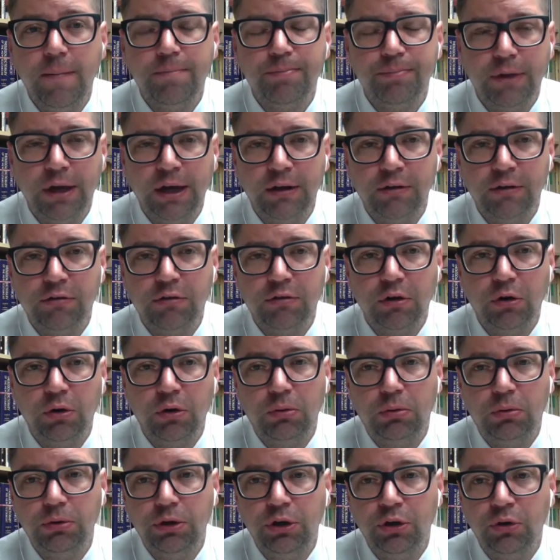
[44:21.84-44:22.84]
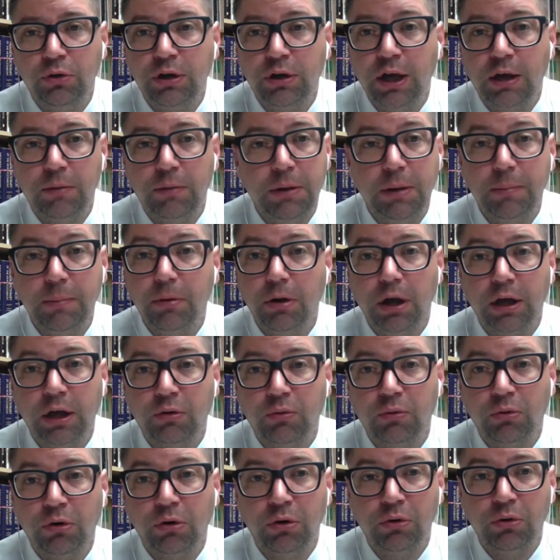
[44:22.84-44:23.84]
And so you'll get people
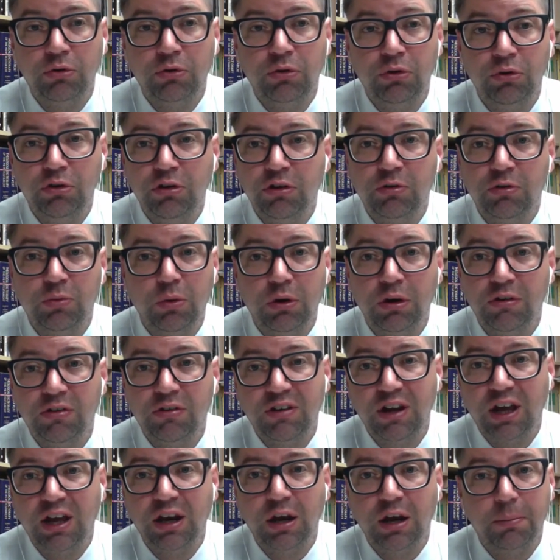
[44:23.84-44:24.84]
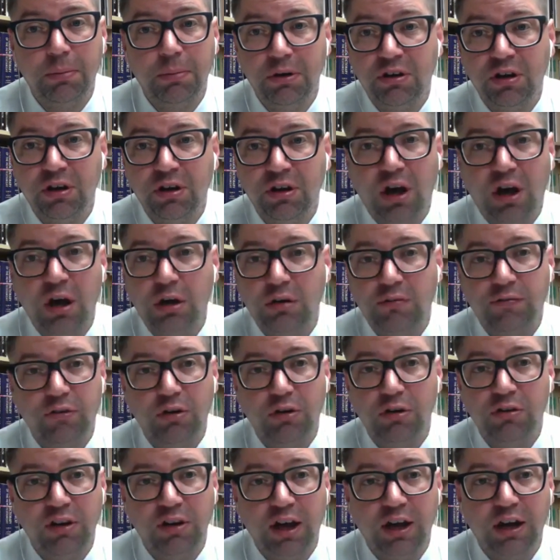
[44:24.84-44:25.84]
like Rose who just want to stand up and talk for
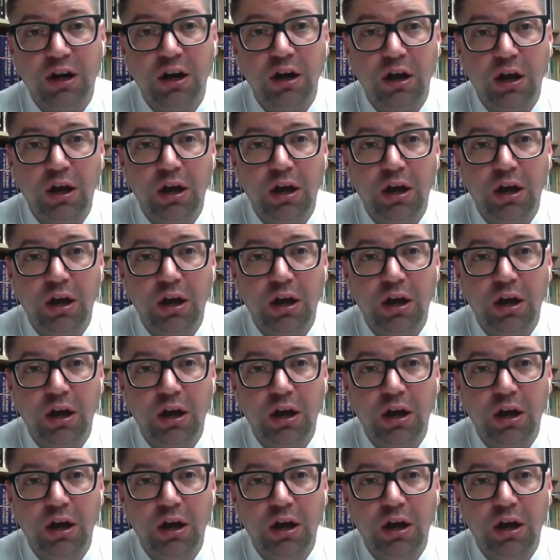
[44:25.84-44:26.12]
a sec.